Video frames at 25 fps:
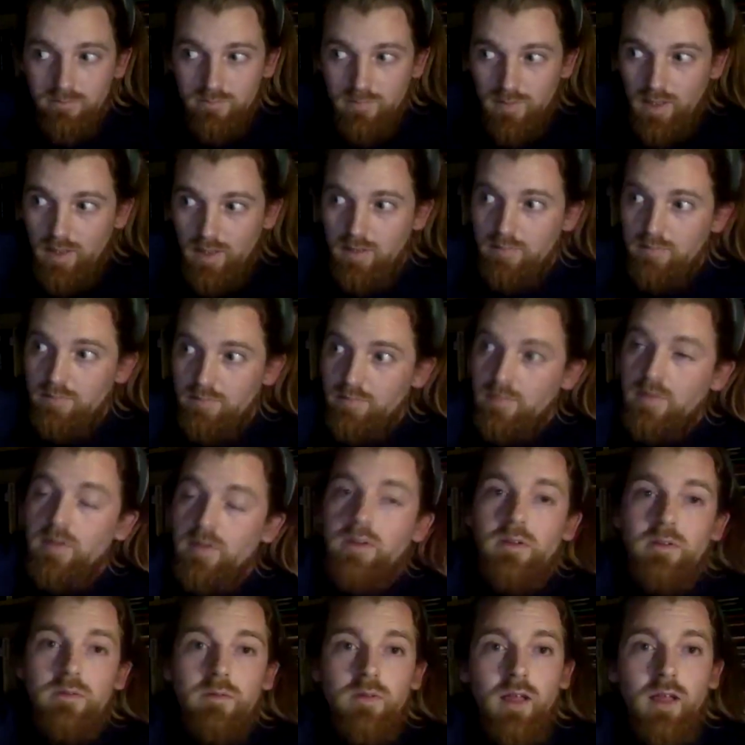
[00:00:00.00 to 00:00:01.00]
They
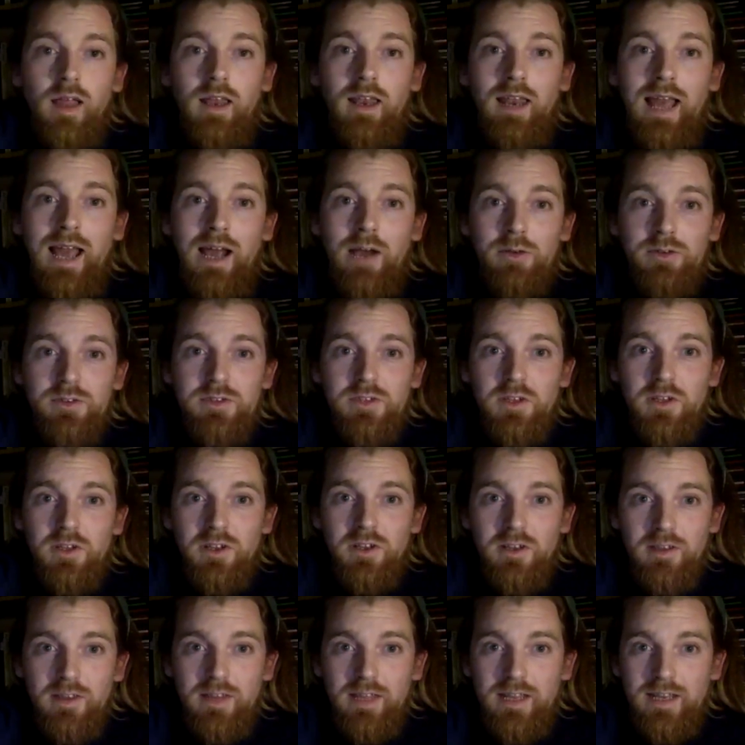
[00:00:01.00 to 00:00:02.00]
allow
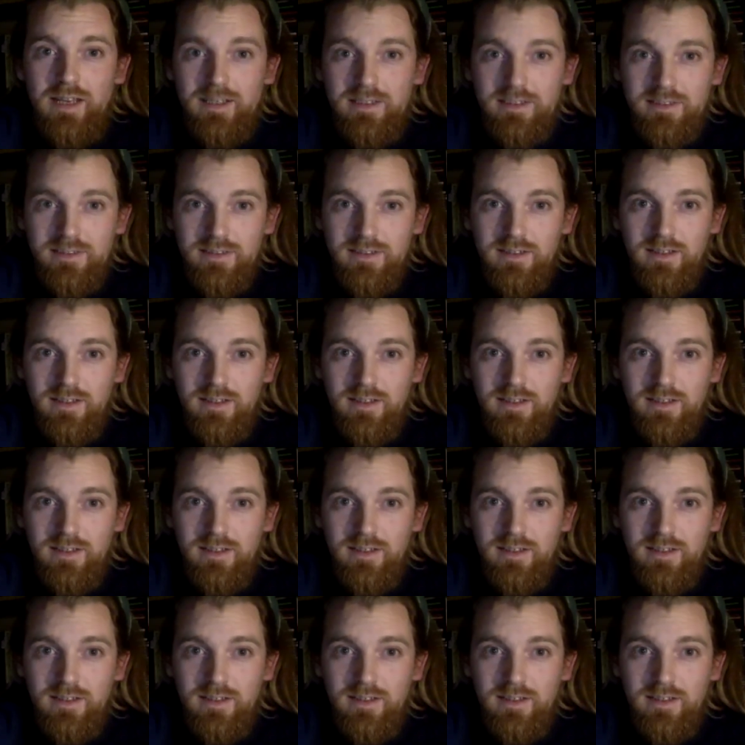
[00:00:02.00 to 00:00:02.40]
certain things